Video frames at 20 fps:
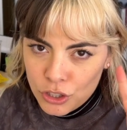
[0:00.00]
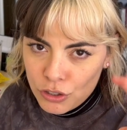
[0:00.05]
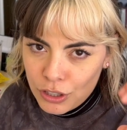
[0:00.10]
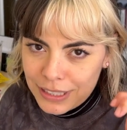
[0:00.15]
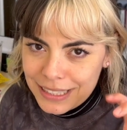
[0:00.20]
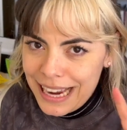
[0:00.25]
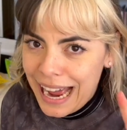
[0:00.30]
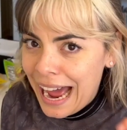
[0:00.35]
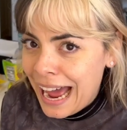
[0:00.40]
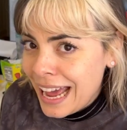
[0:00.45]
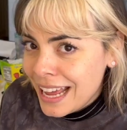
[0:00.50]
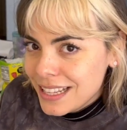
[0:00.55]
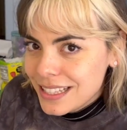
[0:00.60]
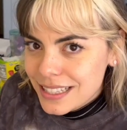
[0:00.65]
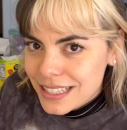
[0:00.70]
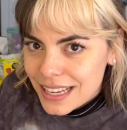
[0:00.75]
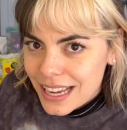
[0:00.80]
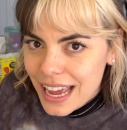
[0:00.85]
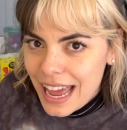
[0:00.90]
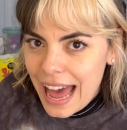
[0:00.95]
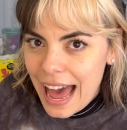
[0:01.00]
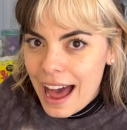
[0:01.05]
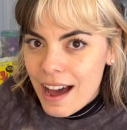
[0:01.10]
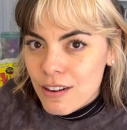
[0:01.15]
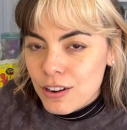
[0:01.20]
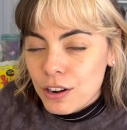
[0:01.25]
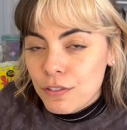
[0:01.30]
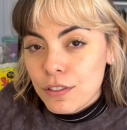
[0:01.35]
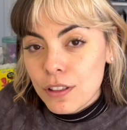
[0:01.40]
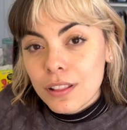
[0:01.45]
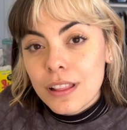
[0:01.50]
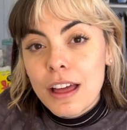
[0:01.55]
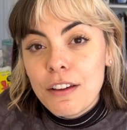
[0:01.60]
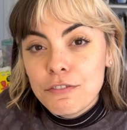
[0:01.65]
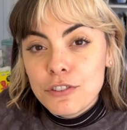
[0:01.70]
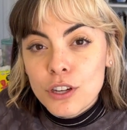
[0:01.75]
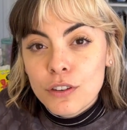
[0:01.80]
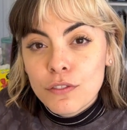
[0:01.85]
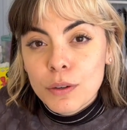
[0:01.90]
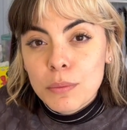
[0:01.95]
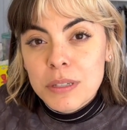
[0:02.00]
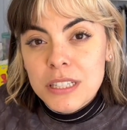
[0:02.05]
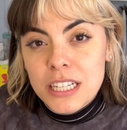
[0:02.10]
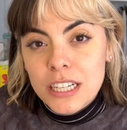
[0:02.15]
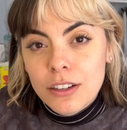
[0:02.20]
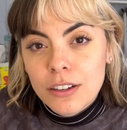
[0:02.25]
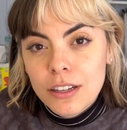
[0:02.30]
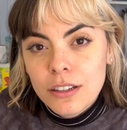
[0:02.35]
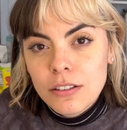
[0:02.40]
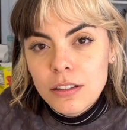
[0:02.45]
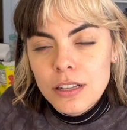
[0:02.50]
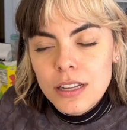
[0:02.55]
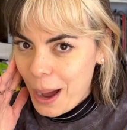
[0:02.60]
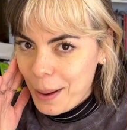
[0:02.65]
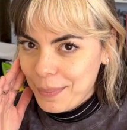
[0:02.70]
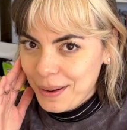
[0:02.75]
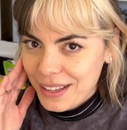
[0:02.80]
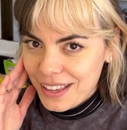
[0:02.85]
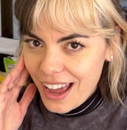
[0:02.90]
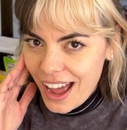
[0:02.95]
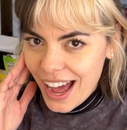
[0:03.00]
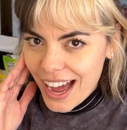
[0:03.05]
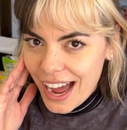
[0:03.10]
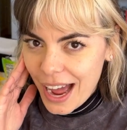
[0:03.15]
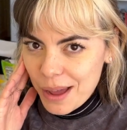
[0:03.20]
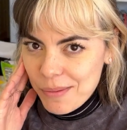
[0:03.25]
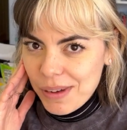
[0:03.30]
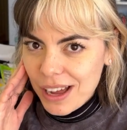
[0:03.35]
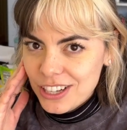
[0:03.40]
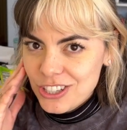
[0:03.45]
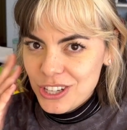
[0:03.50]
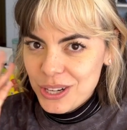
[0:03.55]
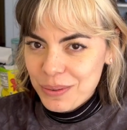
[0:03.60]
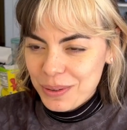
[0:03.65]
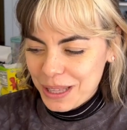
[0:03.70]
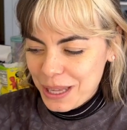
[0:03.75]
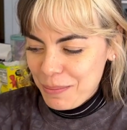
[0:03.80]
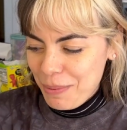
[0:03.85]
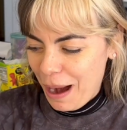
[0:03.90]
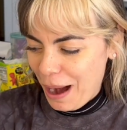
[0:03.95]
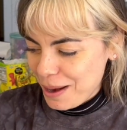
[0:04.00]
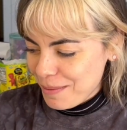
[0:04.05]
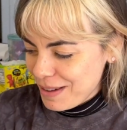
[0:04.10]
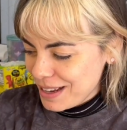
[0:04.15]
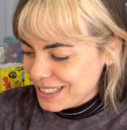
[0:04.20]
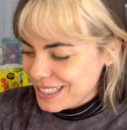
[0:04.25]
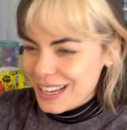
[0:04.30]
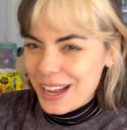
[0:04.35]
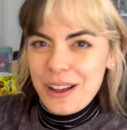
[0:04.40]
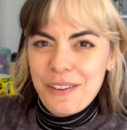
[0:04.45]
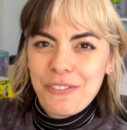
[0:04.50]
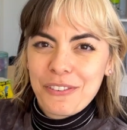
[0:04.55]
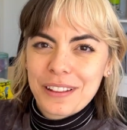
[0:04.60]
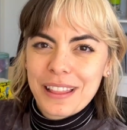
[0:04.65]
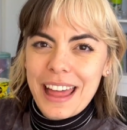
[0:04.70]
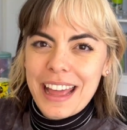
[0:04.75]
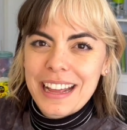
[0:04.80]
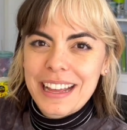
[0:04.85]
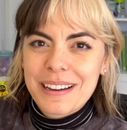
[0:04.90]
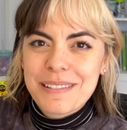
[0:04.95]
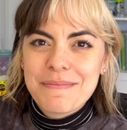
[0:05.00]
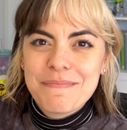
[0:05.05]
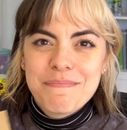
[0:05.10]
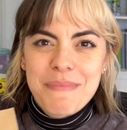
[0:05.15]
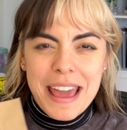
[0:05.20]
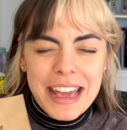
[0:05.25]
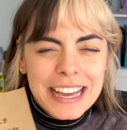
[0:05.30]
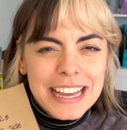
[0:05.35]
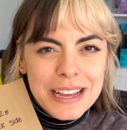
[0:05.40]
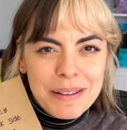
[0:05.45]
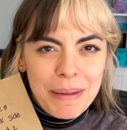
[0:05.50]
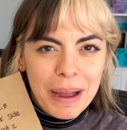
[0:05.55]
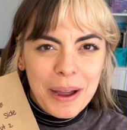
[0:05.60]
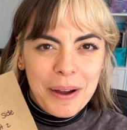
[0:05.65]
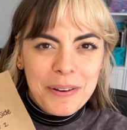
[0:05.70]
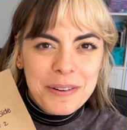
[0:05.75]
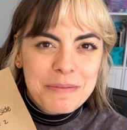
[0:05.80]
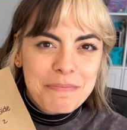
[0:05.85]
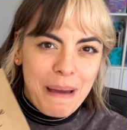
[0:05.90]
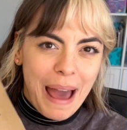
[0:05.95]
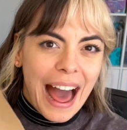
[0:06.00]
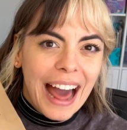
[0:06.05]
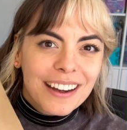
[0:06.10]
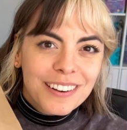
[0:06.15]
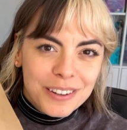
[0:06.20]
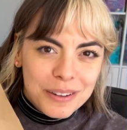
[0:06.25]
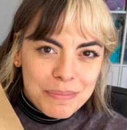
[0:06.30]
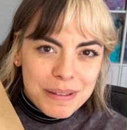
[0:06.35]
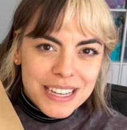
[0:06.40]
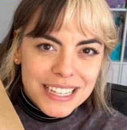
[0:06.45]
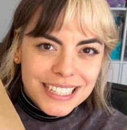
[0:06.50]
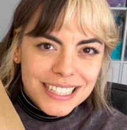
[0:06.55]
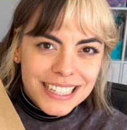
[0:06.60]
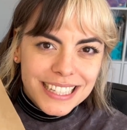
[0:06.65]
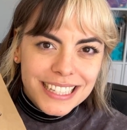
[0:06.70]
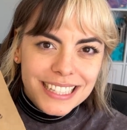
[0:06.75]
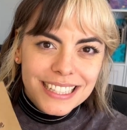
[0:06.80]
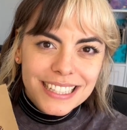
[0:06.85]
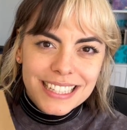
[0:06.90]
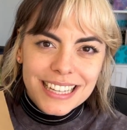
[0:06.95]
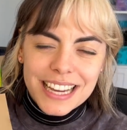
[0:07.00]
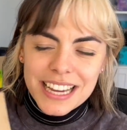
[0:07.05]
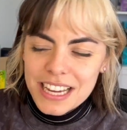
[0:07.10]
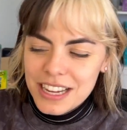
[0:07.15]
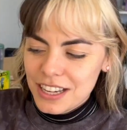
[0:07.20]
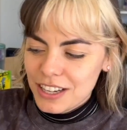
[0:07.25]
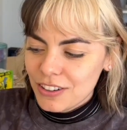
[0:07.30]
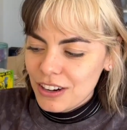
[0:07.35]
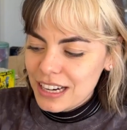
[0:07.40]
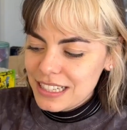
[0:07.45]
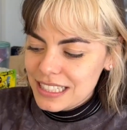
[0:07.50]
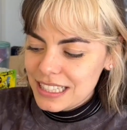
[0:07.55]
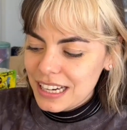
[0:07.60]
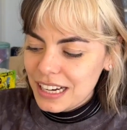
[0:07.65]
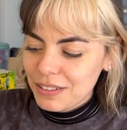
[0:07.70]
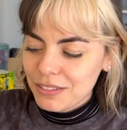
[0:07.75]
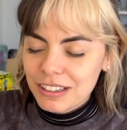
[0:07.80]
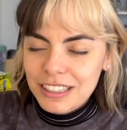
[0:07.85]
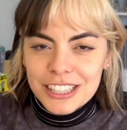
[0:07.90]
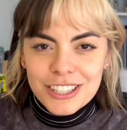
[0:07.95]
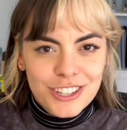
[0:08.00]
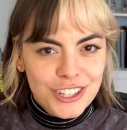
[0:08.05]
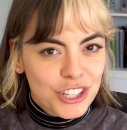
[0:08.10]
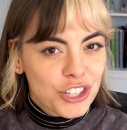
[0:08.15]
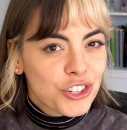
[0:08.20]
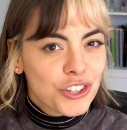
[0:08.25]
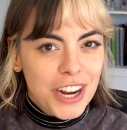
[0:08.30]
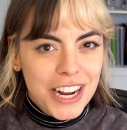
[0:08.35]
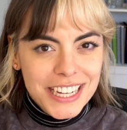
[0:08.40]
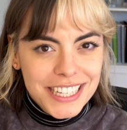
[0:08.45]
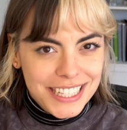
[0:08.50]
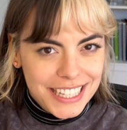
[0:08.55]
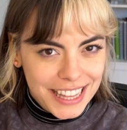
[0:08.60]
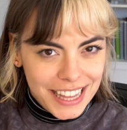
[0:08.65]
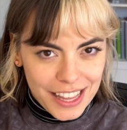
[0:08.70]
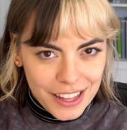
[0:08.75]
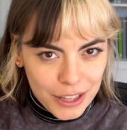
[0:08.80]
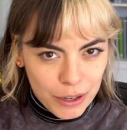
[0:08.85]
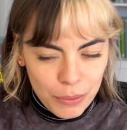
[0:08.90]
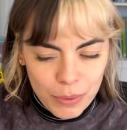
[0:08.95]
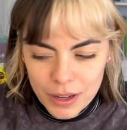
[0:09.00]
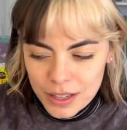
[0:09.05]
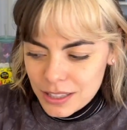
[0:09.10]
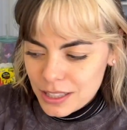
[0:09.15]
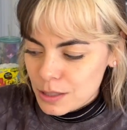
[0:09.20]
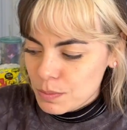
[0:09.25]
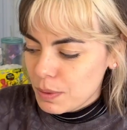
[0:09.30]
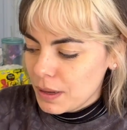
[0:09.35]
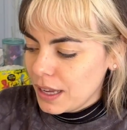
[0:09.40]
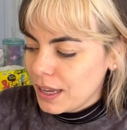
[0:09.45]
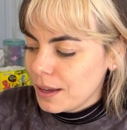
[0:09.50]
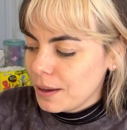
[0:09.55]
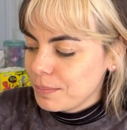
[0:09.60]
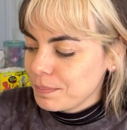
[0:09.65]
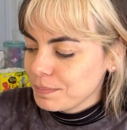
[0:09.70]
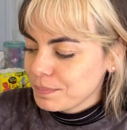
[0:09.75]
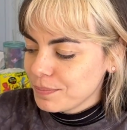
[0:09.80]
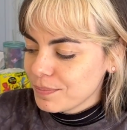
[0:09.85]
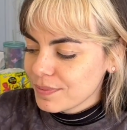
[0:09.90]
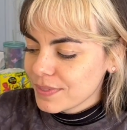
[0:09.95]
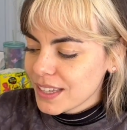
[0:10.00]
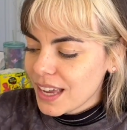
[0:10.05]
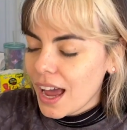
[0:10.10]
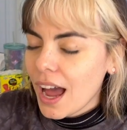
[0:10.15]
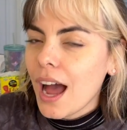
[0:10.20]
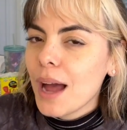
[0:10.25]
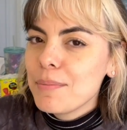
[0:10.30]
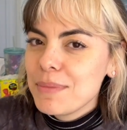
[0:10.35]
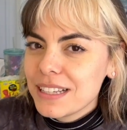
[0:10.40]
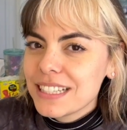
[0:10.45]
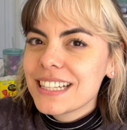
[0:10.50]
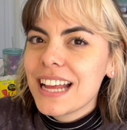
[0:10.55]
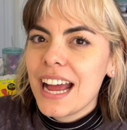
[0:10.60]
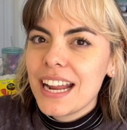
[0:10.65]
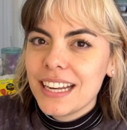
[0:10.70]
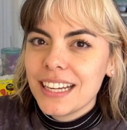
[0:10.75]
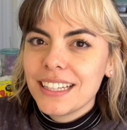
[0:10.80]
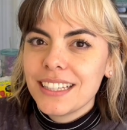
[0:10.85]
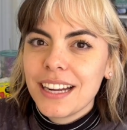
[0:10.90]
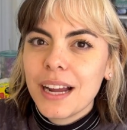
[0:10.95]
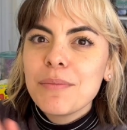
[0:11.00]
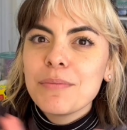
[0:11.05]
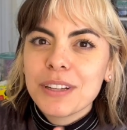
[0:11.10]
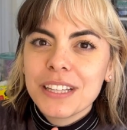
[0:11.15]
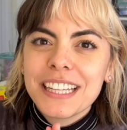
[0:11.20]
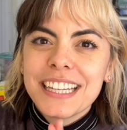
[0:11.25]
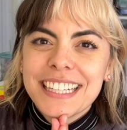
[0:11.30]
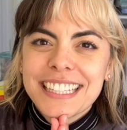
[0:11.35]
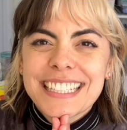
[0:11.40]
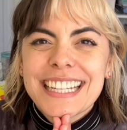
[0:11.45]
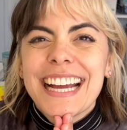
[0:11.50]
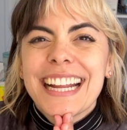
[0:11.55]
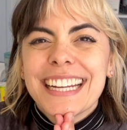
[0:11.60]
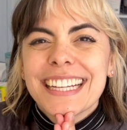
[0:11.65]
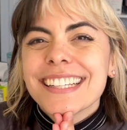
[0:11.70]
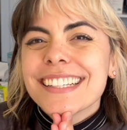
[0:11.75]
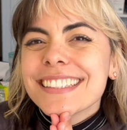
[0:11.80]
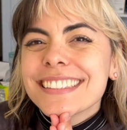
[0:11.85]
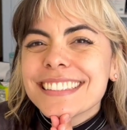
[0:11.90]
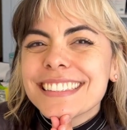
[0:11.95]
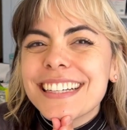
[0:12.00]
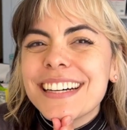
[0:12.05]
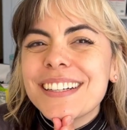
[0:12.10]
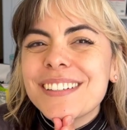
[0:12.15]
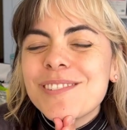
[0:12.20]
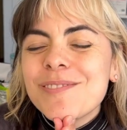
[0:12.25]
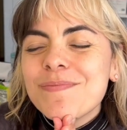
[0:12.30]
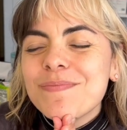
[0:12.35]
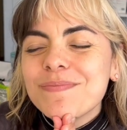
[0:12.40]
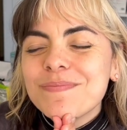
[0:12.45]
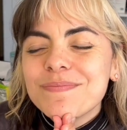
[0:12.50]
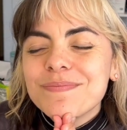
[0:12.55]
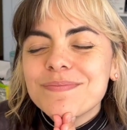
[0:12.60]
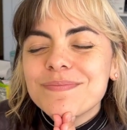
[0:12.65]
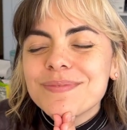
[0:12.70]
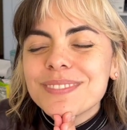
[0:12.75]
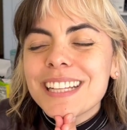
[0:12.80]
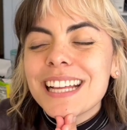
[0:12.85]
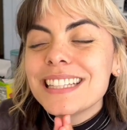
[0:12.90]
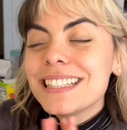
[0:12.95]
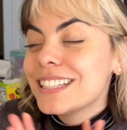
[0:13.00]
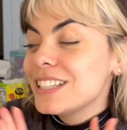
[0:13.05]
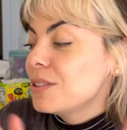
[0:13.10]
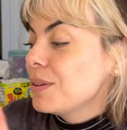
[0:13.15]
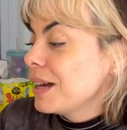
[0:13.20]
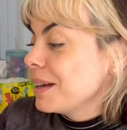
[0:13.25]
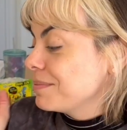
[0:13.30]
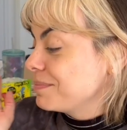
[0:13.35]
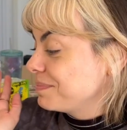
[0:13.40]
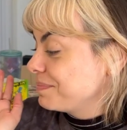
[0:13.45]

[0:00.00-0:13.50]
ties out of the leftover material. But yeah, I'm actually really proud of myself for like making my own pattern pieces. Granted, I really just traced the other ones, but I'm excited. I'm really excited. So let's do it.